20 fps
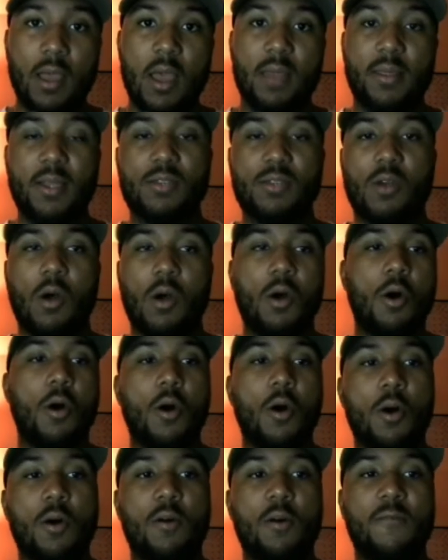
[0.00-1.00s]
These are
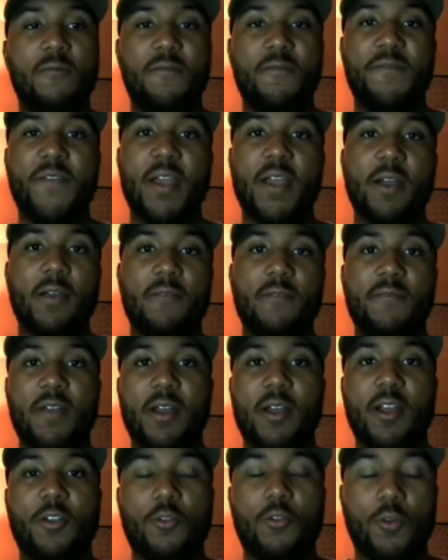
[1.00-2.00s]
all very,
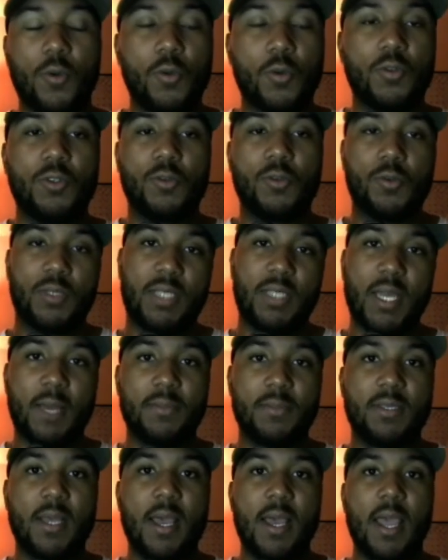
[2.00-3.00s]
very crucial
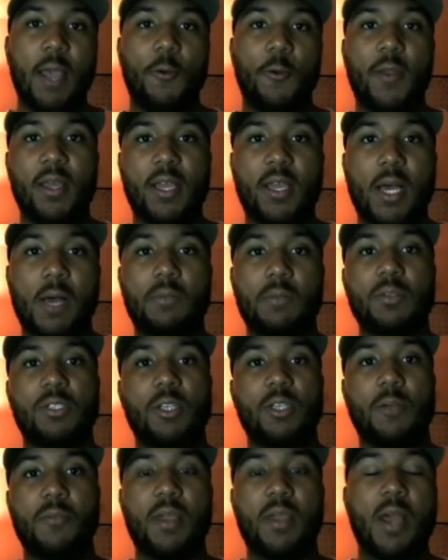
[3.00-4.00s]
steps when it comes
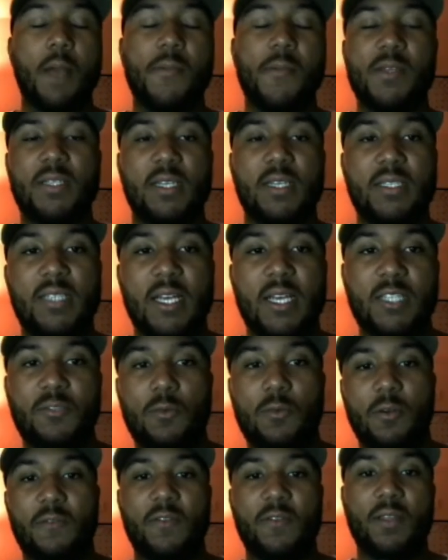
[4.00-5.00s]
to becoming successful
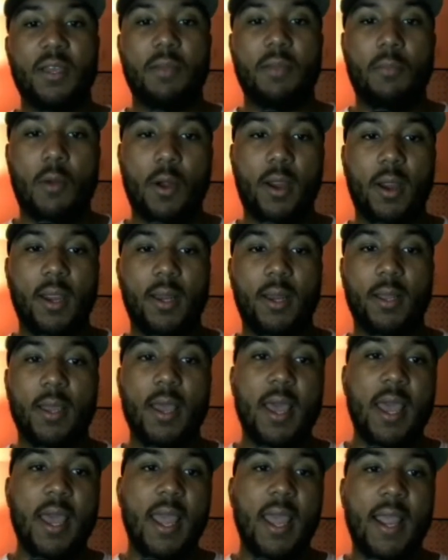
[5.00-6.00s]
in affiliate marketing.
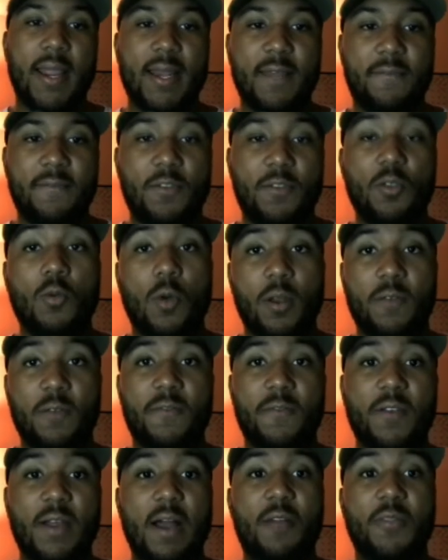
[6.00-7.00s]
And if you want to
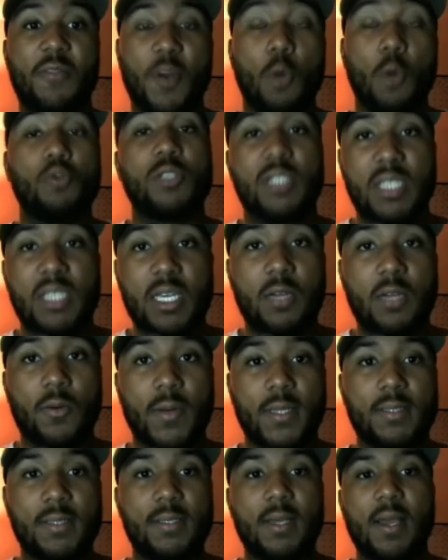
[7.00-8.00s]
figure out those
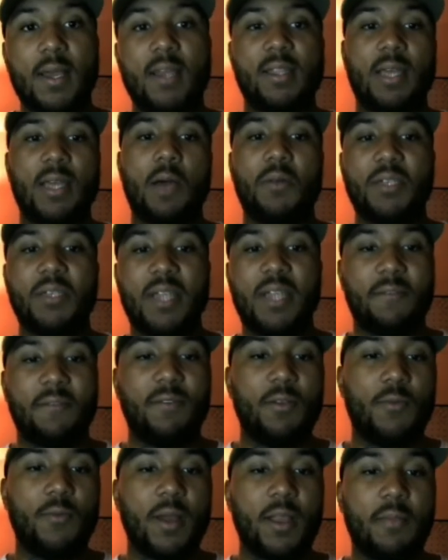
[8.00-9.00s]
secrets, then I would
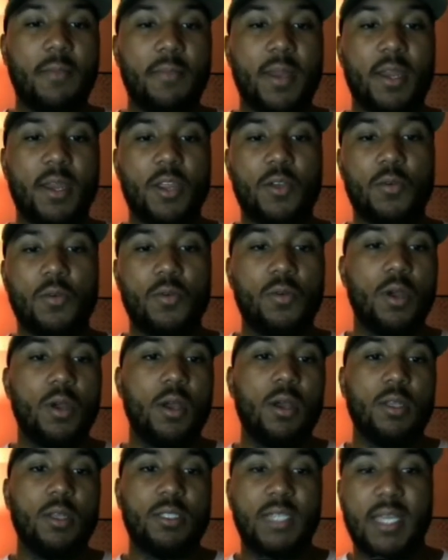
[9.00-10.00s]
definitely recommend you
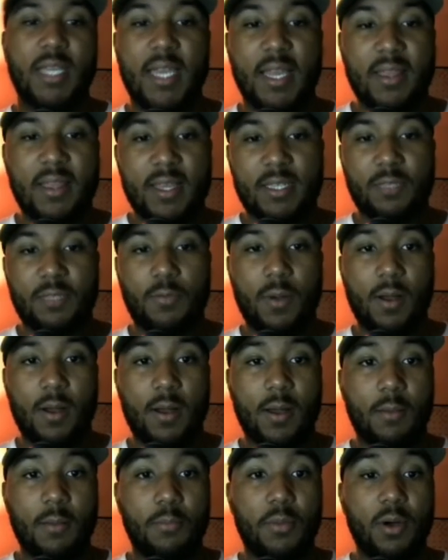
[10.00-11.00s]
to get this
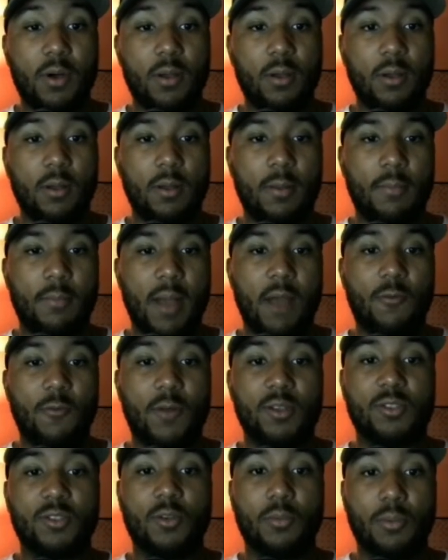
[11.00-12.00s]
book by
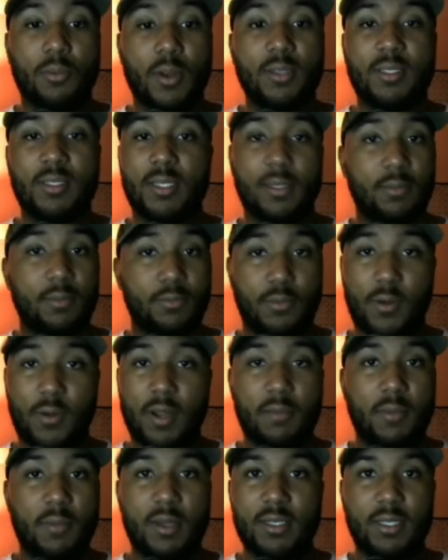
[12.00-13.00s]
Russell Brunson, pretty
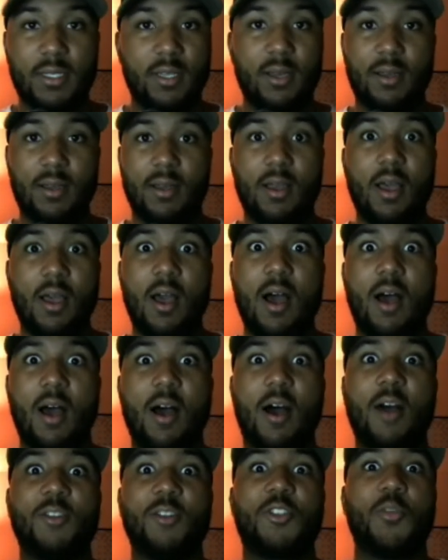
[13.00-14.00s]
much the
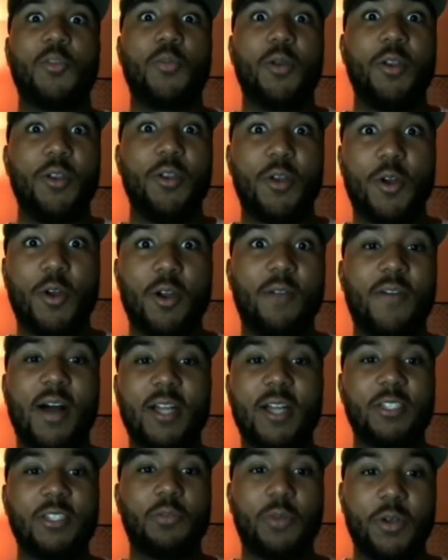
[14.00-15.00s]
entrepreneur of
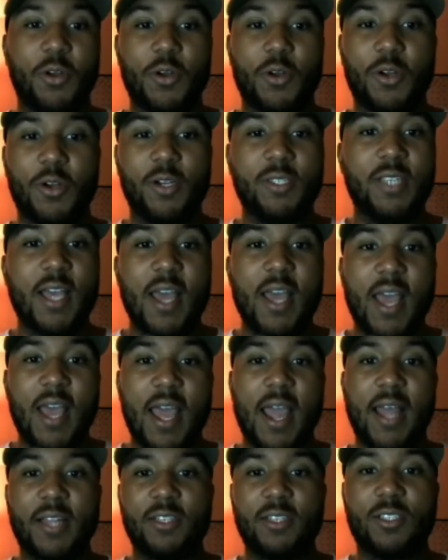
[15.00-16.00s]
entrepreneurs.
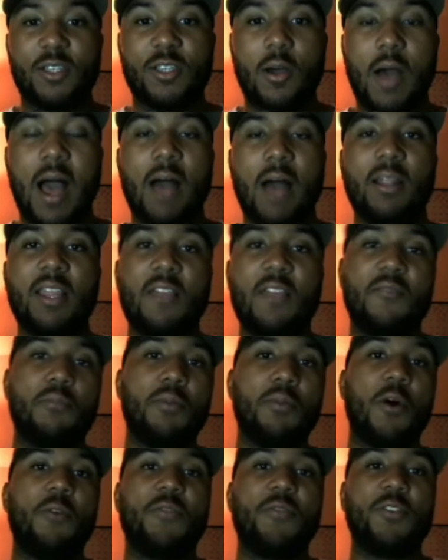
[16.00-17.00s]
And so I'll leave
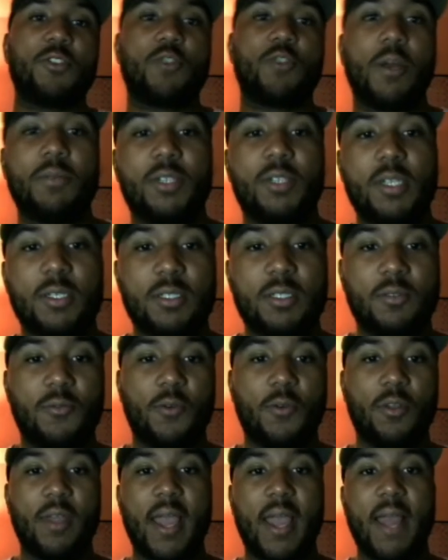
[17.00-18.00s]
both descriptions
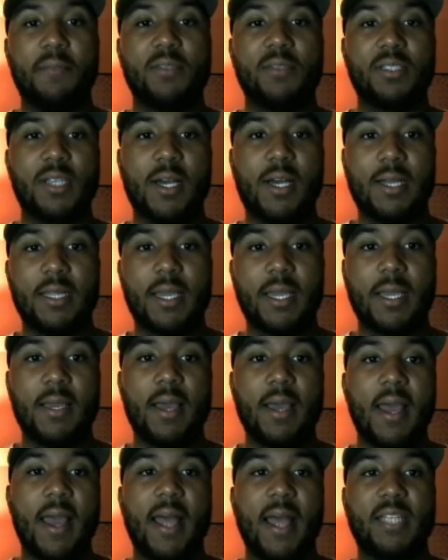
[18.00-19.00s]
for the Amazon link
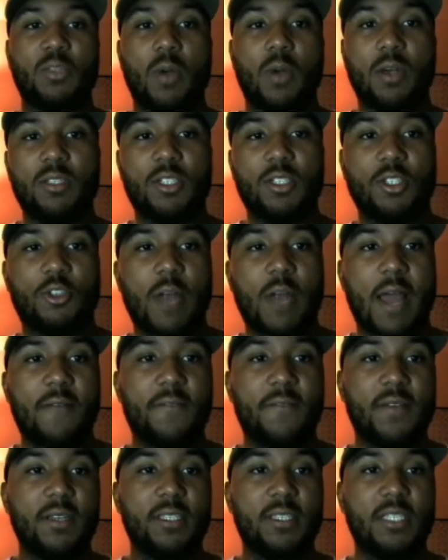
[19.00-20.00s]
as well as the
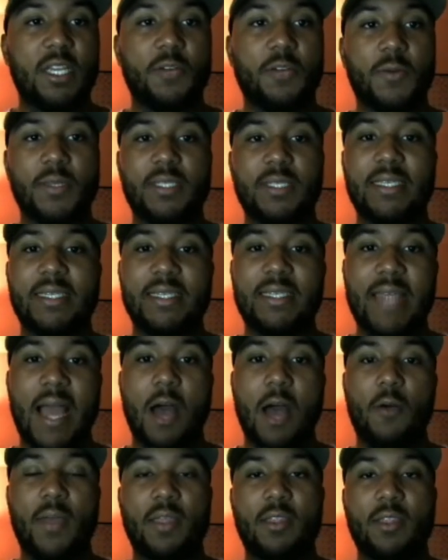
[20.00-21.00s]
traffic secrets
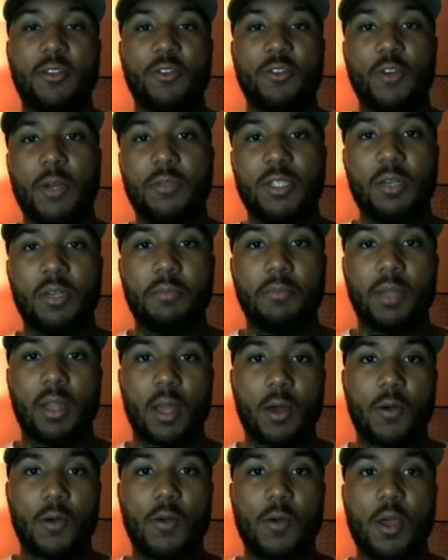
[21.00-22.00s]
down in the description
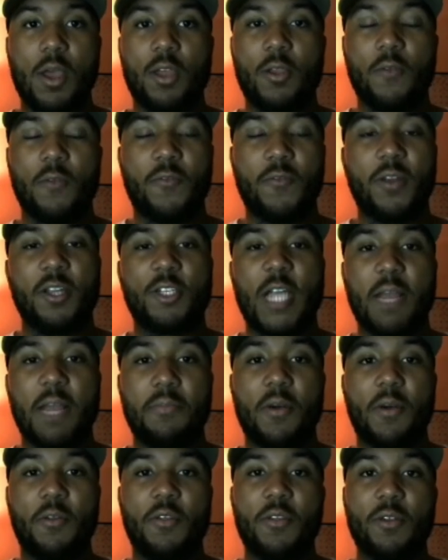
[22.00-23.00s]
below. You're free to check
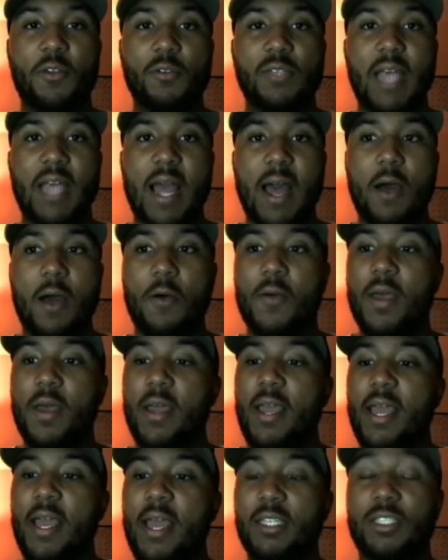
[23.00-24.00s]
both of those out.
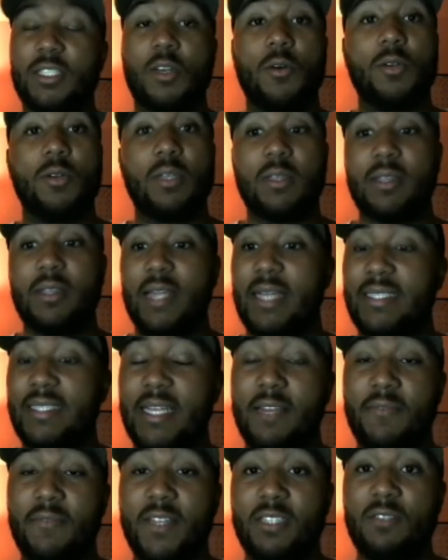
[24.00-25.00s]
And so that's the
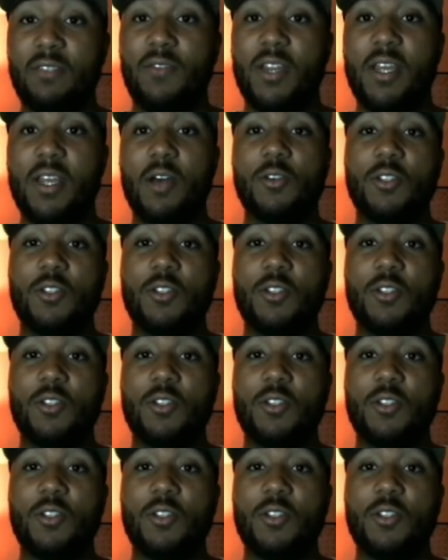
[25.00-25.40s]
end of this video.